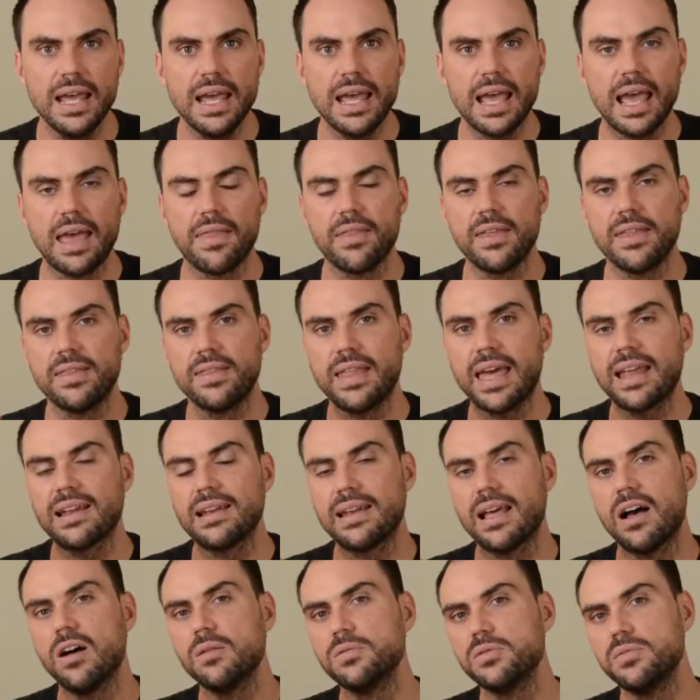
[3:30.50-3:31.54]
and then that
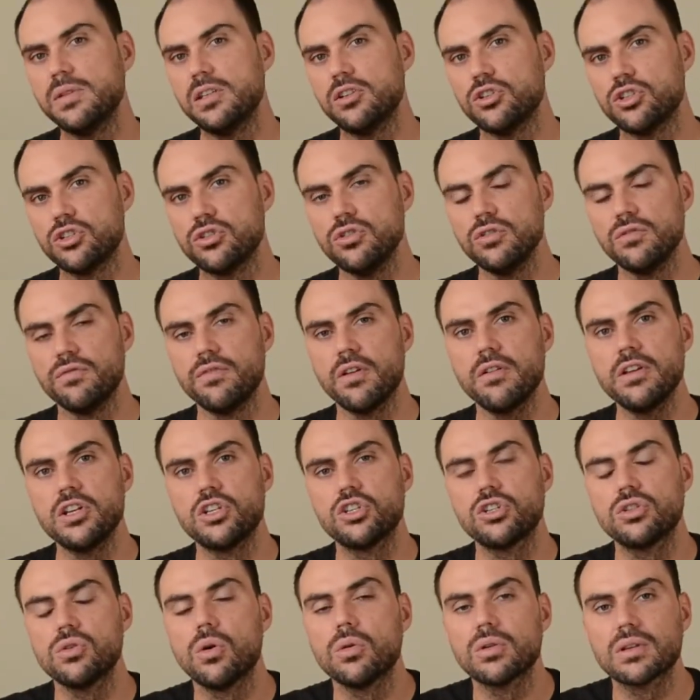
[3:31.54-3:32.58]
helps me to shoot very
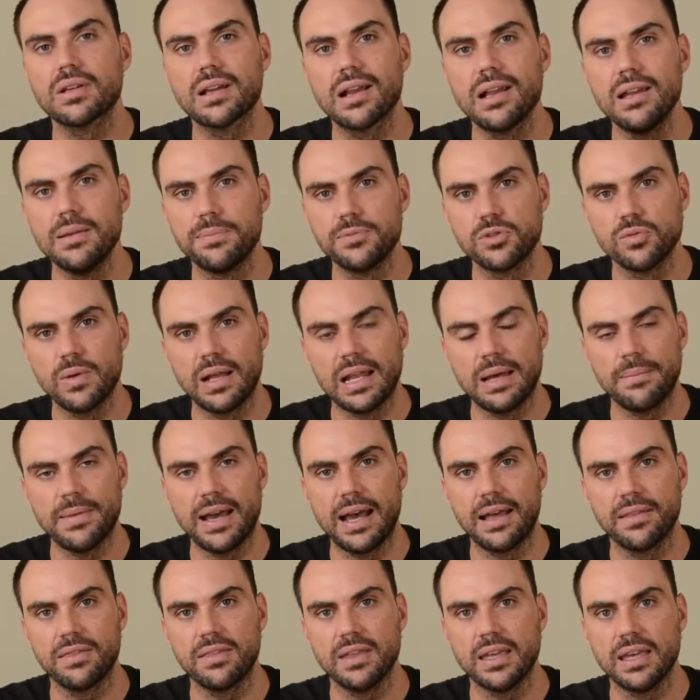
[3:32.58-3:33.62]
short clips while I'm
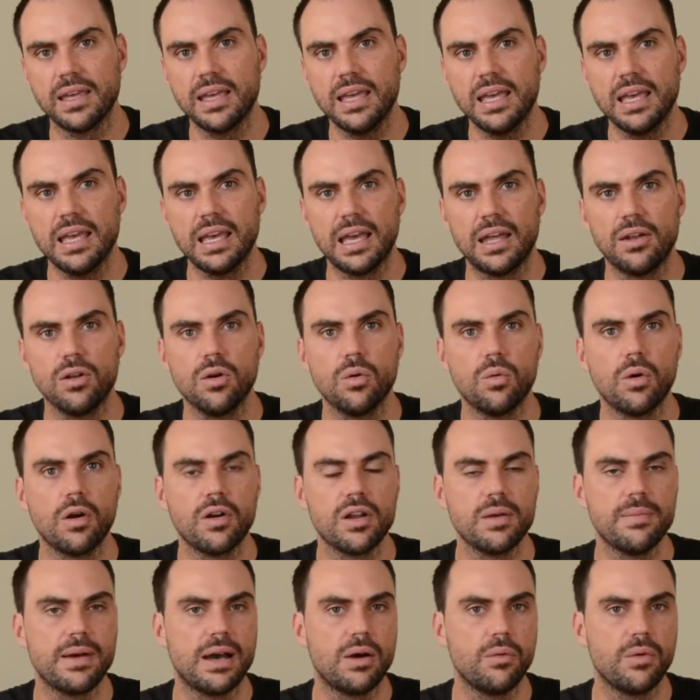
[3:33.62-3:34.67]
out there and not
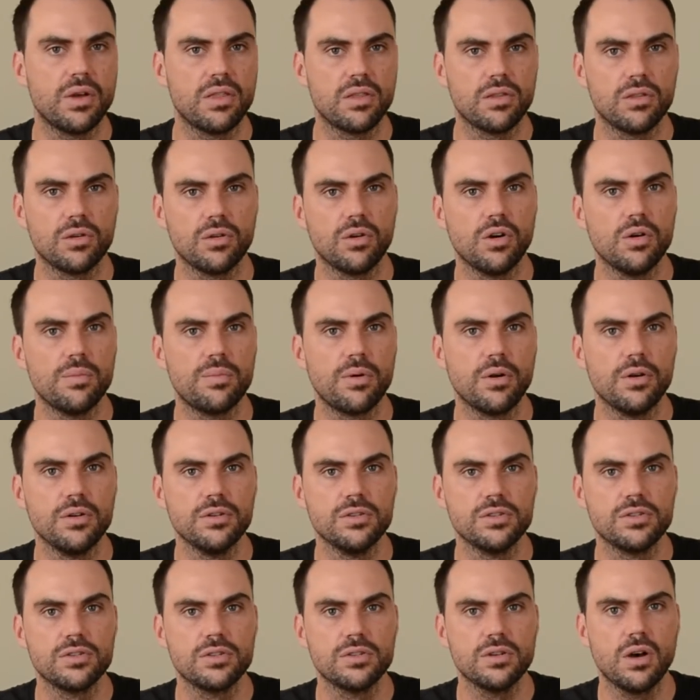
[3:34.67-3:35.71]
worry about whether the GoPro
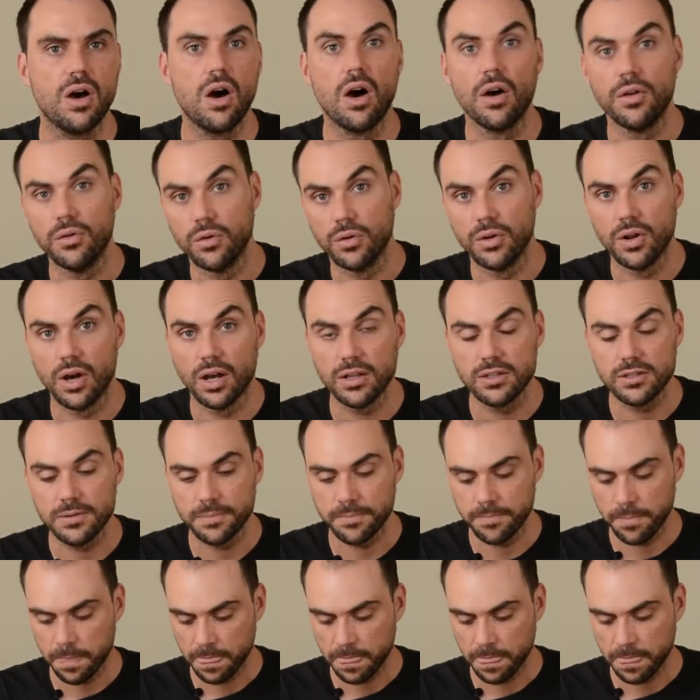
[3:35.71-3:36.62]
is on or not.